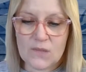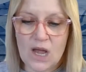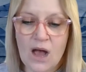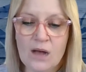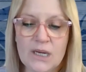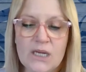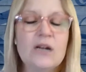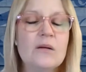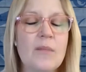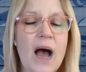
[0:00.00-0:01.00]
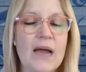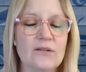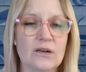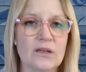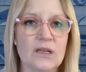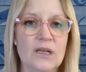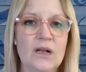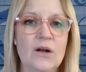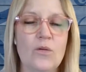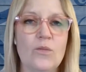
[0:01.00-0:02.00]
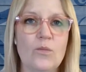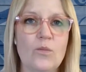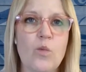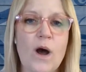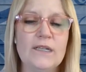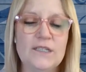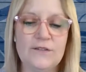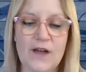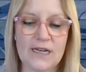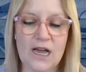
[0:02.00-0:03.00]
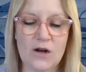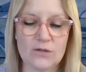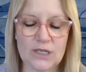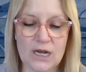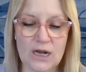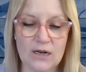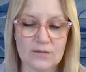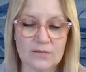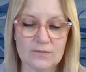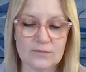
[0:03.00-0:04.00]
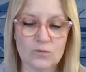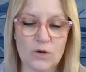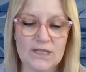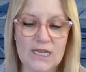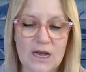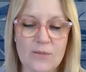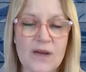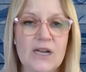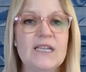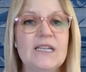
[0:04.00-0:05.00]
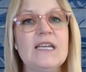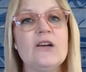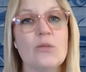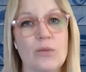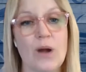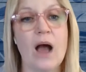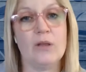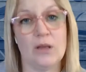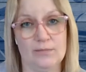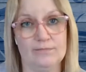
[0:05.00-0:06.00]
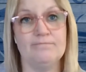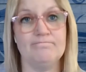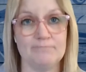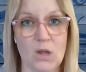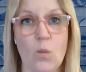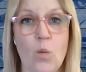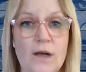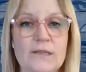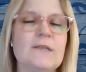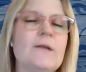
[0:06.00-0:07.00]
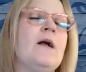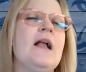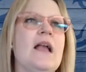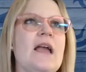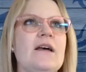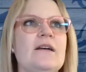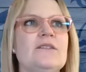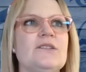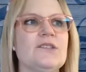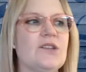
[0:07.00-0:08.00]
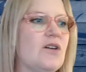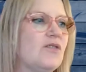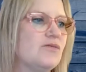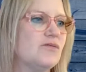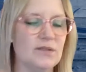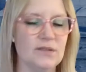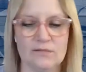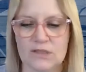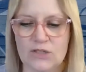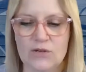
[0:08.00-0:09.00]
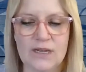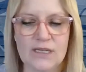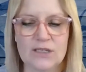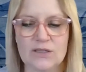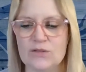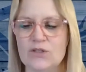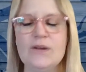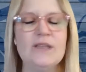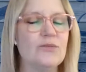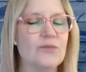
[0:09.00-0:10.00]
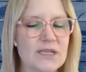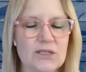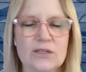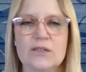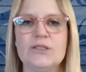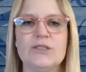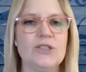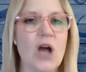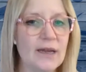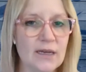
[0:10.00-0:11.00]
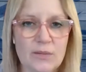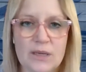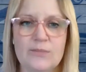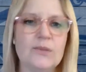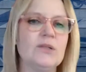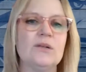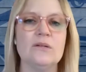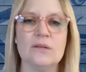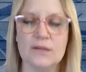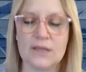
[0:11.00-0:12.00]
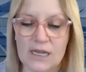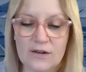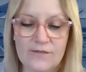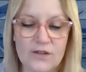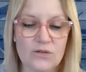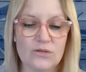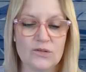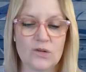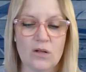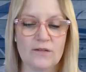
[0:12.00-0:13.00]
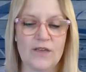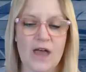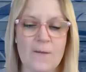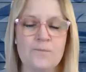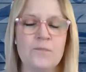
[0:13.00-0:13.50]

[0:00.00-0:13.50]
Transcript: Gunnar Myrdal wanted to find out what the American Negro problem was. And so doing the research, talking to people, the interviews, all of that,